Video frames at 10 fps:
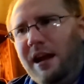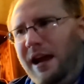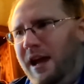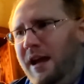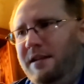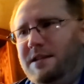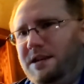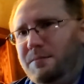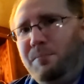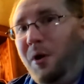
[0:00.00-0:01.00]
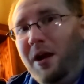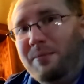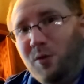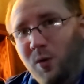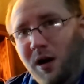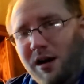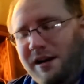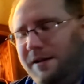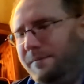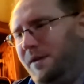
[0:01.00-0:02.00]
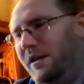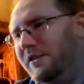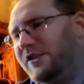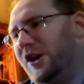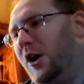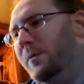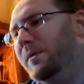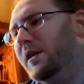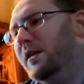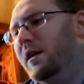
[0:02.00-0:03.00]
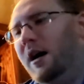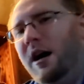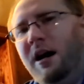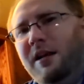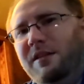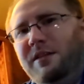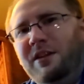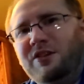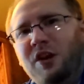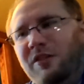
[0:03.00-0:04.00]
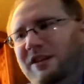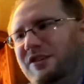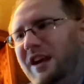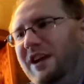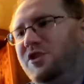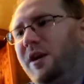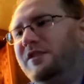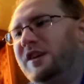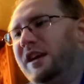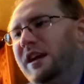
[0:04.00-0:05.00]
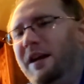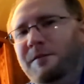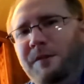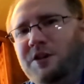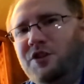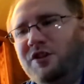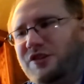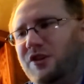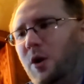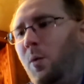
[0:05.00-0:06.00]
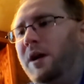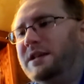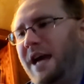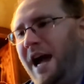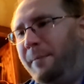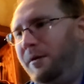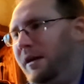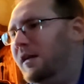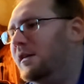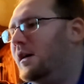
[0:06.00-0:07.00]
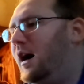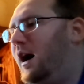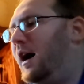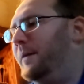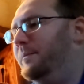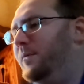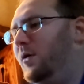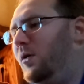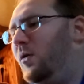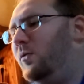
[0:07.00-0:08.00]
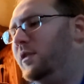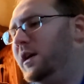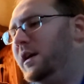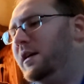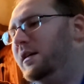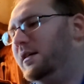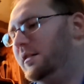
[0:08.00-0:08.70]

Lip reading: and put him to work. So there's all these interesting adventures going to happen. I'm only